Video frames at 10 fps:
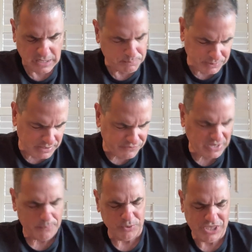going to put a
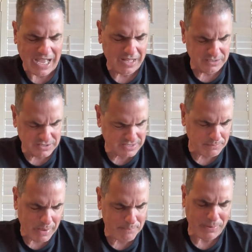couple dollars in
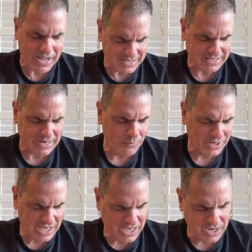my pocket. I
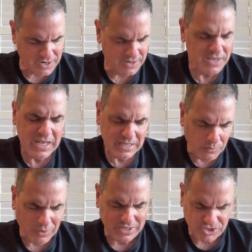want to hear they
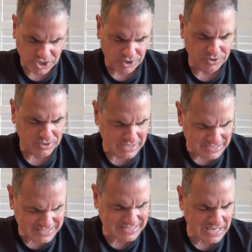want to turn the
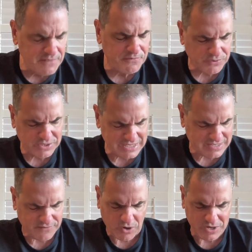
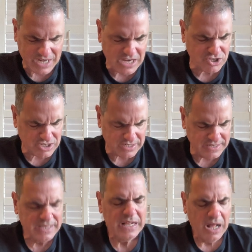sinfulness of our
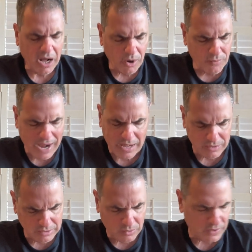nation
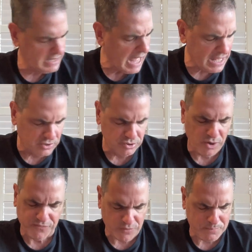around, Lord. I don't
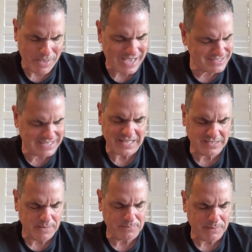know if we're past
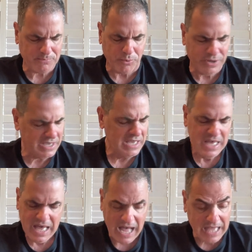that tipping point.
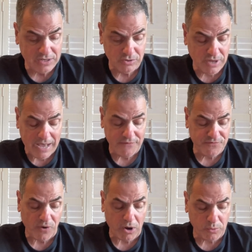I don't know how
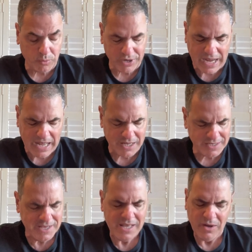far we're
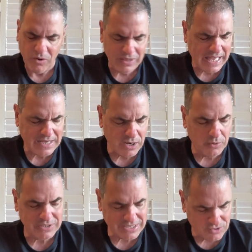gone. All I
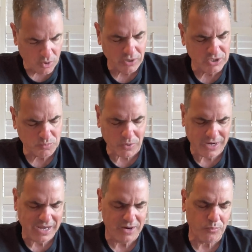know is as long as we're
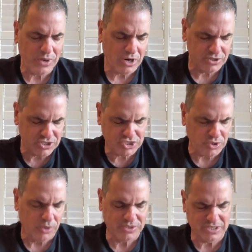here, we are the
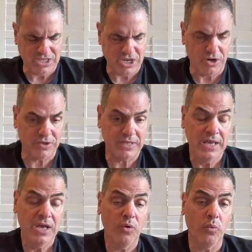salt of the earth.
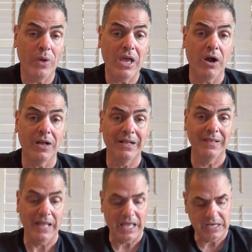We are the
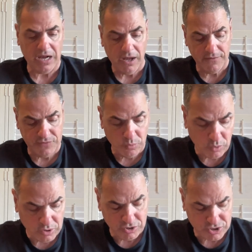light of the
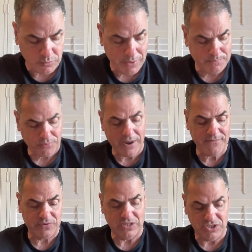world. So we pray
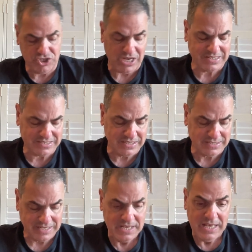for the
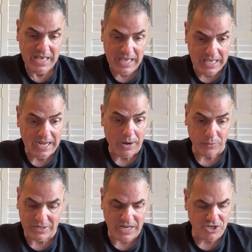justice in
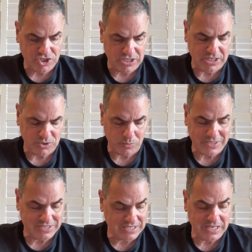our nation as we
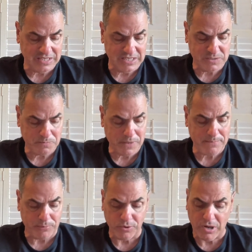see these
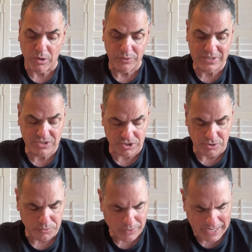people go
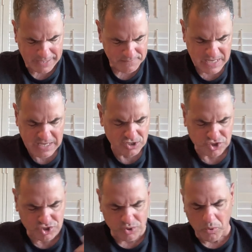into uh,
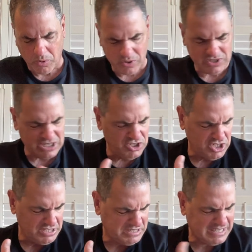stores and
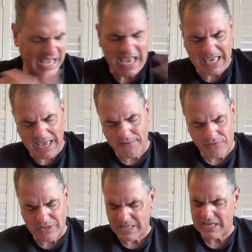just take
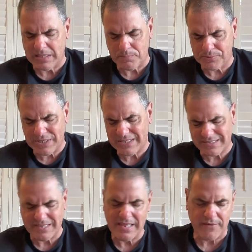everything and the
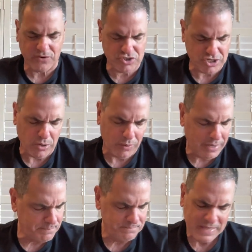police never show
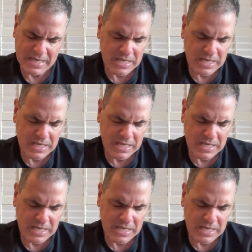up.